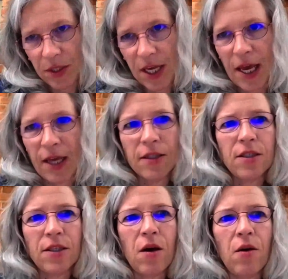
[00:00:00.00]
obtain.
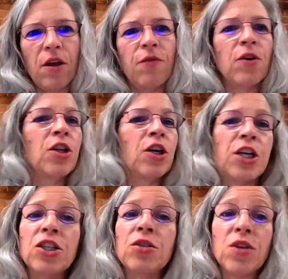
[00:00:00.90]
So if you're
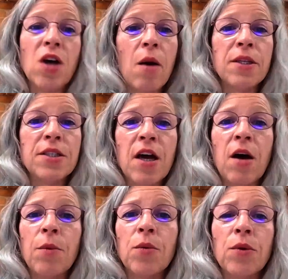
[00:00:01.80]
looking to use almonds to
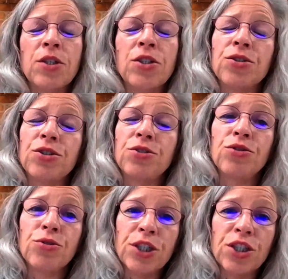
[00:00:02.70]
help you reach your
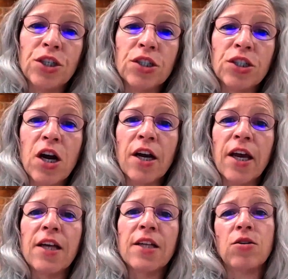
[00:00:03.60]
nutritional
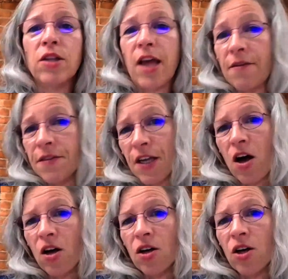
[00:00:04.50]
targets or
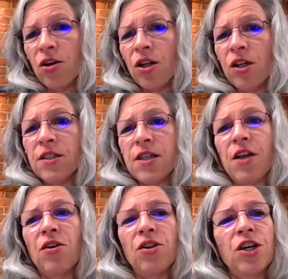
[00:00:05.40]
lifestyle goals,
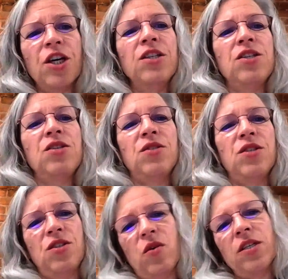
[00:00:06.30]
then you're looking to
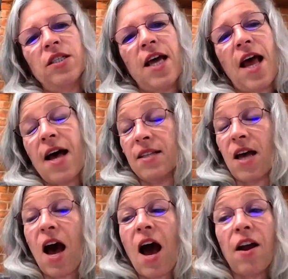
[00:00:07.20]
use a source that
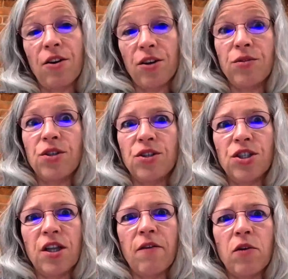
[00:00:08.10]
has a higher
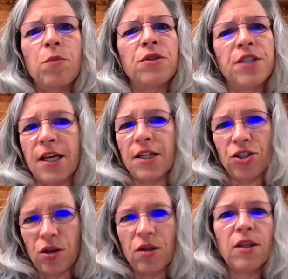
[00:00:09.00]
usage level
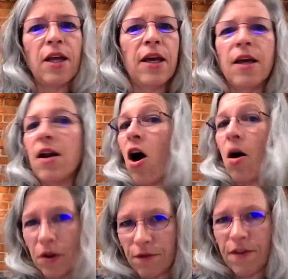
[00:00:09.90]
potential, like an
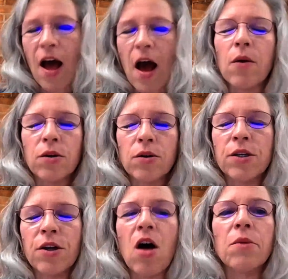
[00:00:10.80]
almond flour
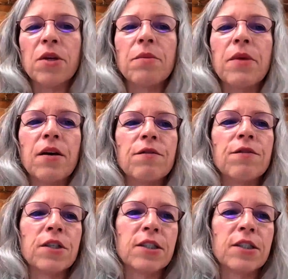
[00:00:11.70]
or an almond meal, for